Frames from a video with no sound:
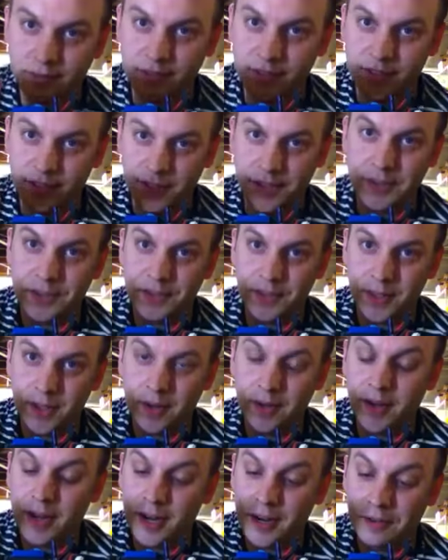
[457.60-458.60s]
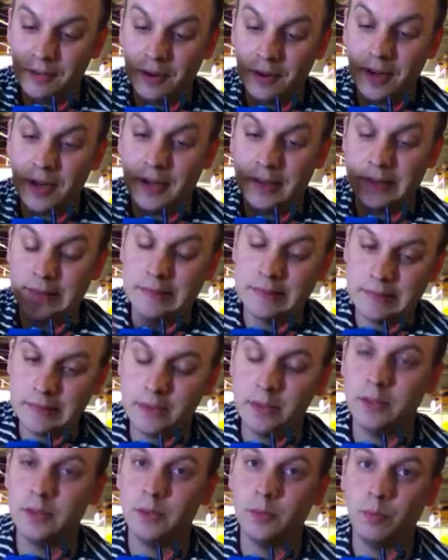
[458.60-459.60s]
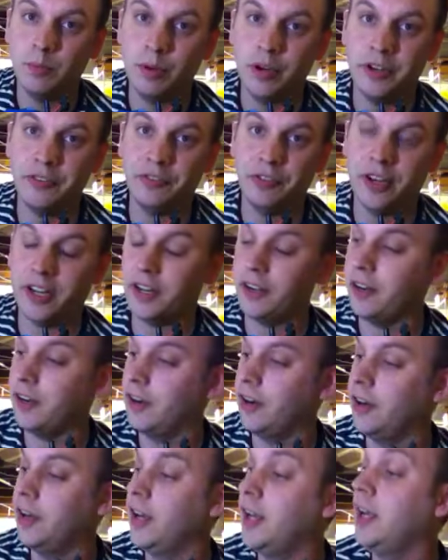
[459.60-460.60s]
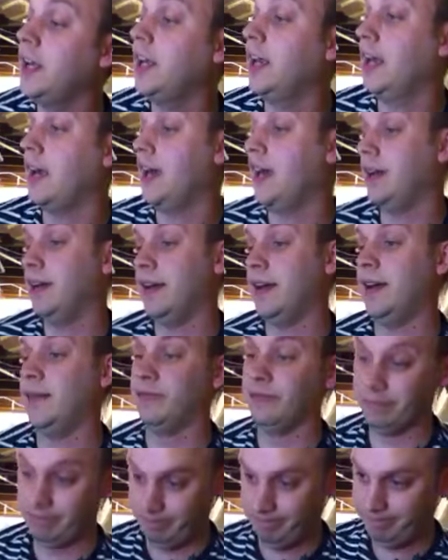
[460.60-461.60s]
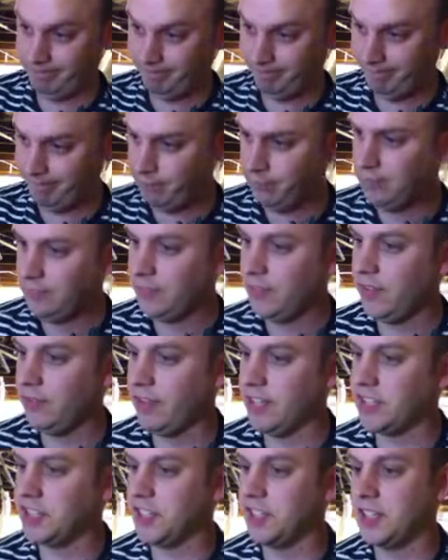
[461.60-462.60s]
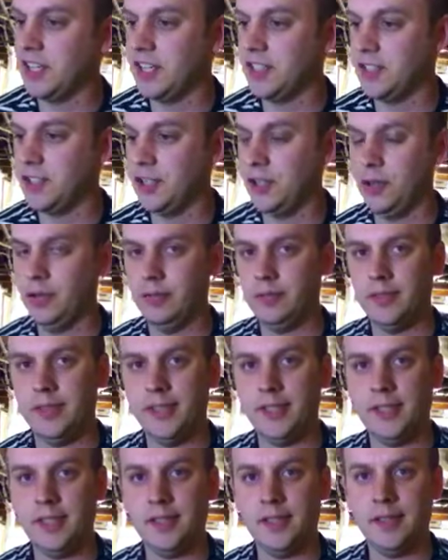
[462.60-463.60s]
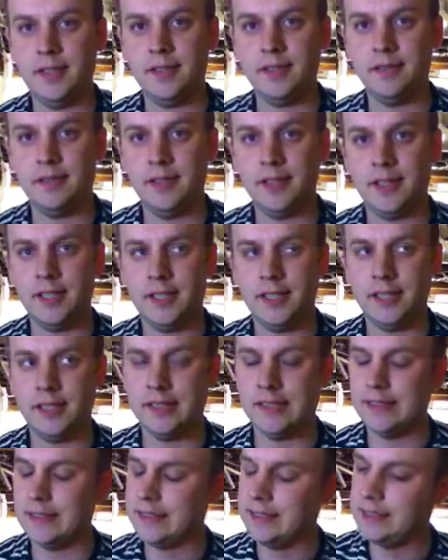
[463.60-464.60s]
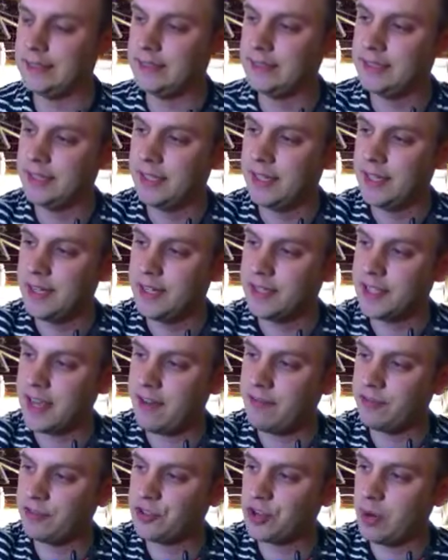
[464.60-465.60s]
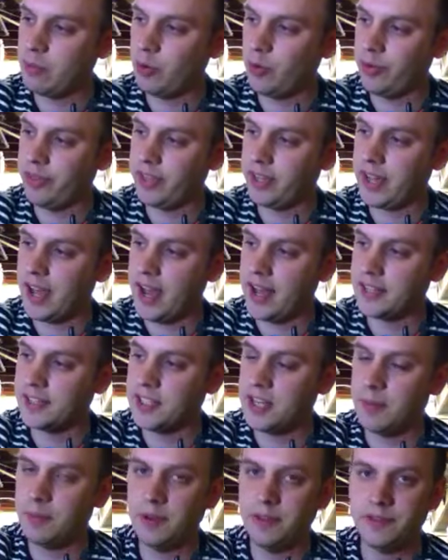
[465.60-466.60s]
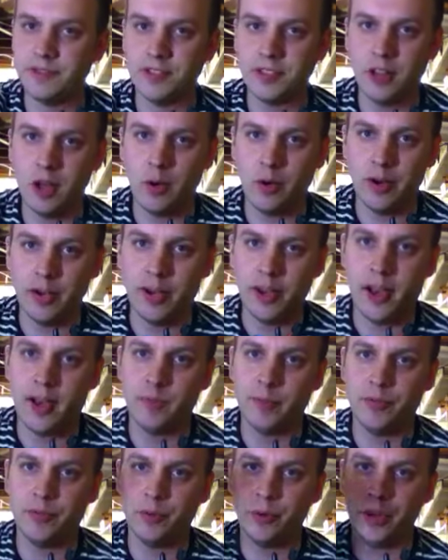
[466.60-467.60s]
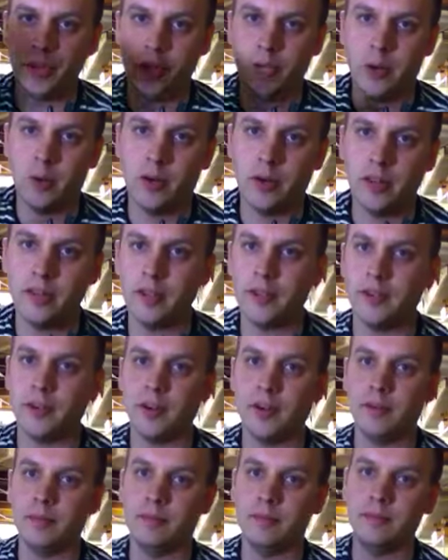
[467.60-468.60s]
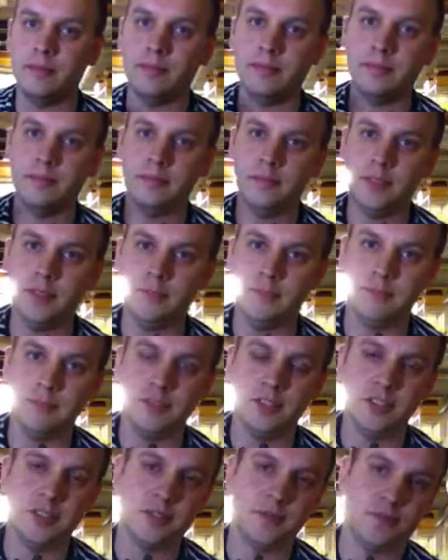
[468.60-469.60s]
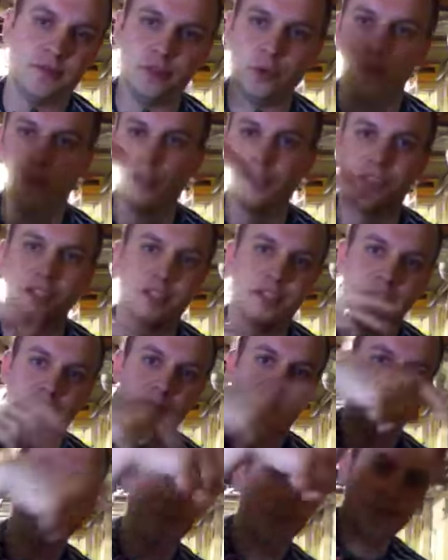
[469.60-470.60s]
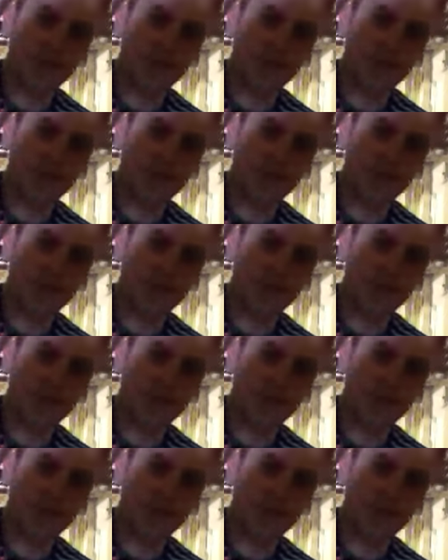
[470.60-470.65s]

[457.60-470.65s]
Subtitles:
Seriously though, I run it pretty freaking hard. And Vincent does too. He really is having trouble with the concept of slowing down before you go into the turn. Just floors it and it